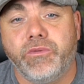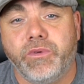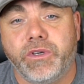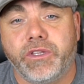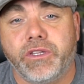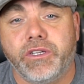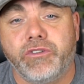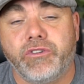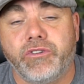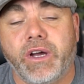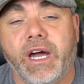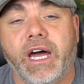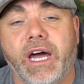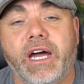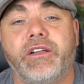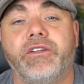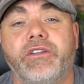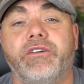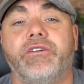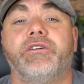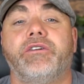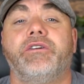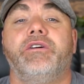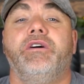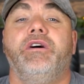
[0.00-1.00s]
with the
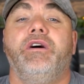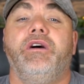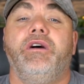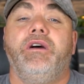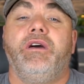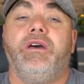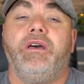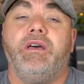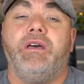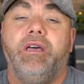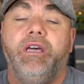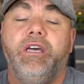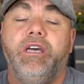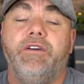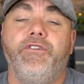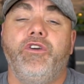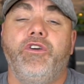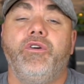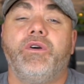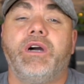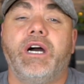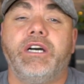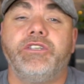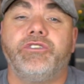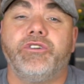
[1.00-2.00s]
tractor. If
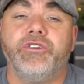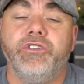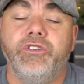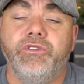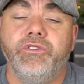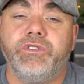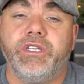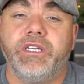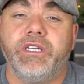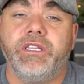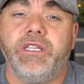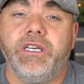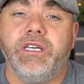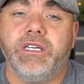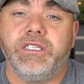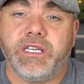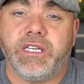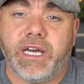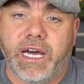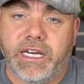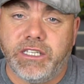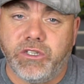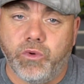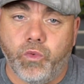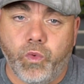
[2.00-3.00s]
you guys are using this
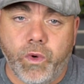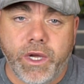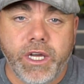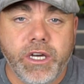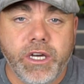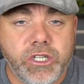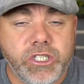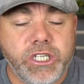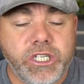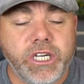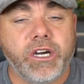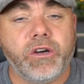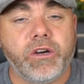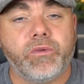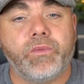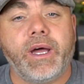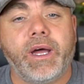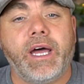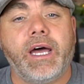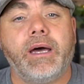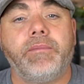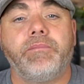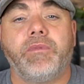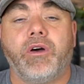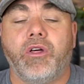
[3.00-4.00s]
as a wheelchair
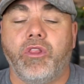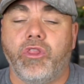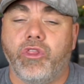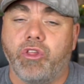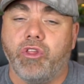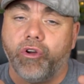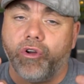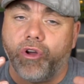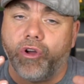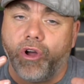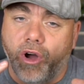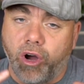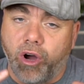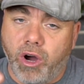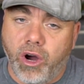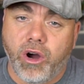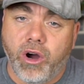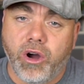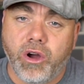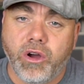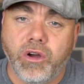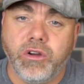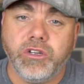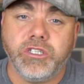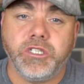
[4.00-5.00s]
ramp, there
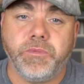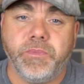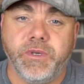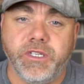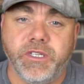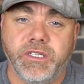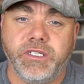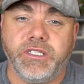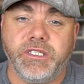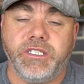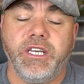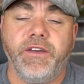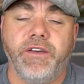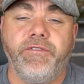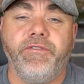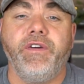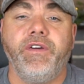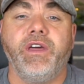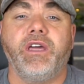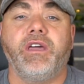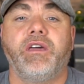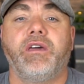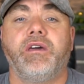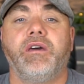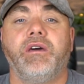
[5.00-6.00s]
are
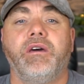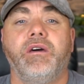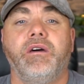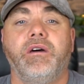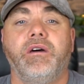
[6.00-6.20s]
specific